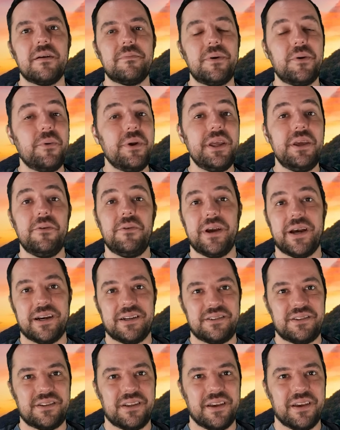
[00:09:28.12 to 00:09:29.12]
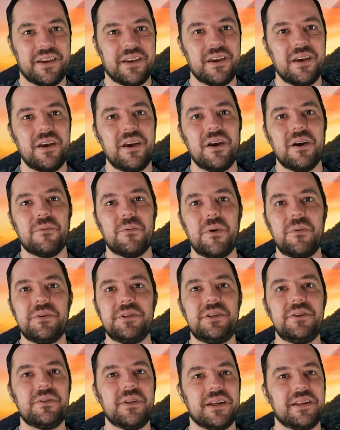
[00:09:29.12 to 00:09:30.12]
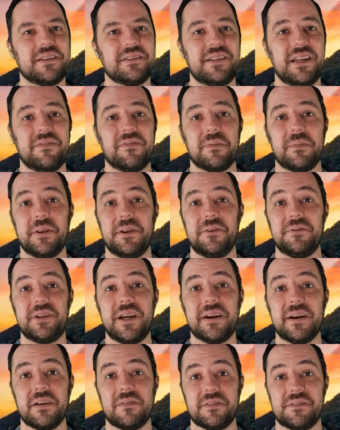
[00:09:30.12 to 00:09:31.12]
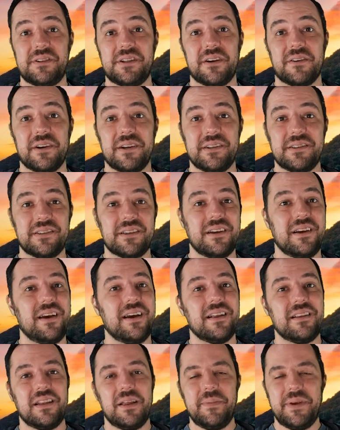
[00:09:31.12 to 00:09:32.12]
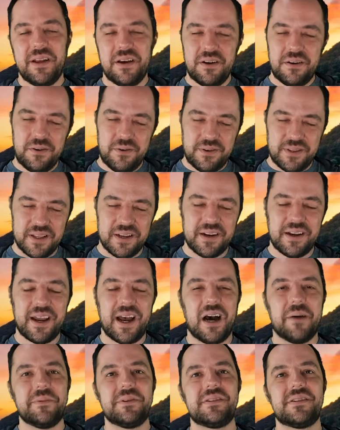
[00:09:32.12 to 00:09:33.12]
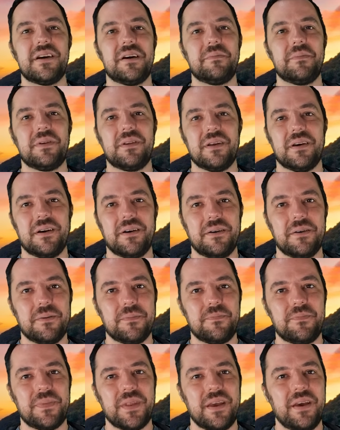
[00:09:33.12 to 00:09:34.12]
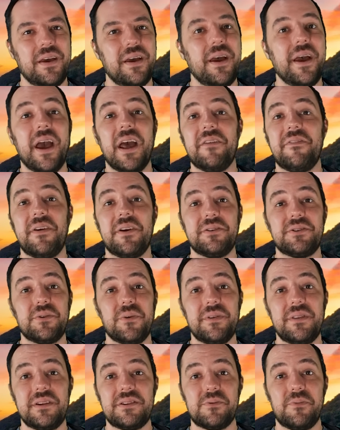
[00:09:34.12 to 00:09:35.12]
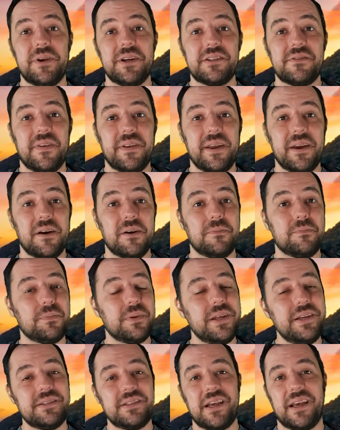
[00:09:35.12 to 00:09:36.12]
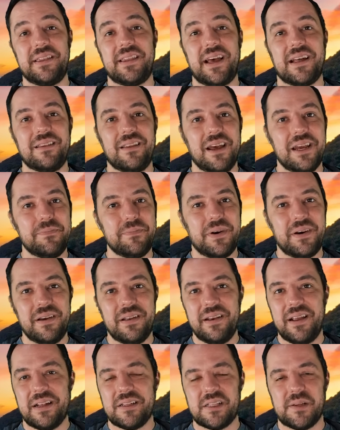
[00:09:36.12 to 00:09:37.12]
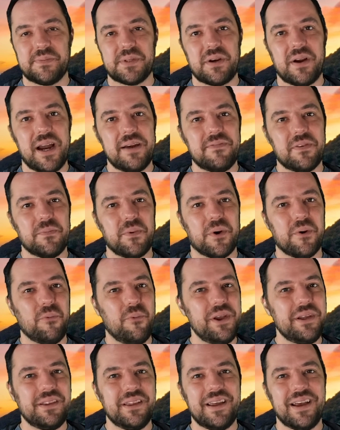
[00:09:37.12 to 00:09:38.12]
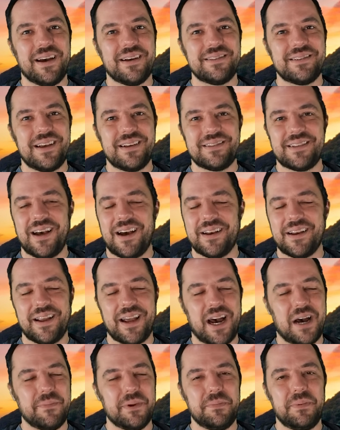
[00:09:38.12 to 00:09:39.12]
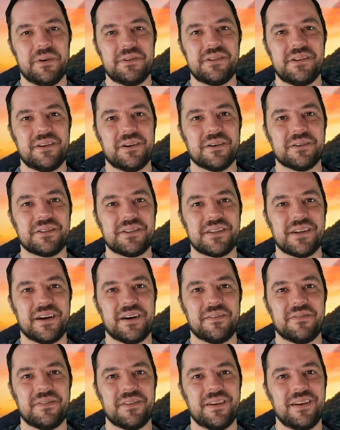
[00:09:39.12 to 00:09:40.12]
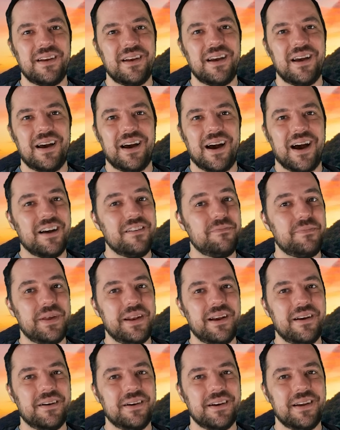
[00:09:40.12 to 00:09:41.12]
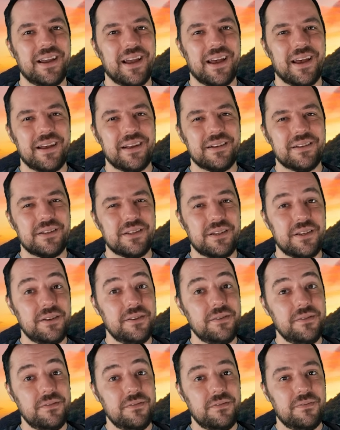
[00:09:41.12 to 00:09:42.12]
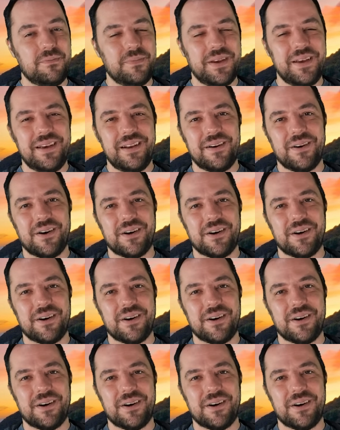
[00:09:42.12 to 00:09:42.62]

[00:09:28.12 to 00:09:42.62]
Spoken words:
But what do you guys think? What would you like to see from the new Daredevil series? Let me know in the comments down below. And if you enjoyed this week's video, please hit that like button and subscribe for more weekly content on comic books and nerd stuff. I've been Eric, and you've been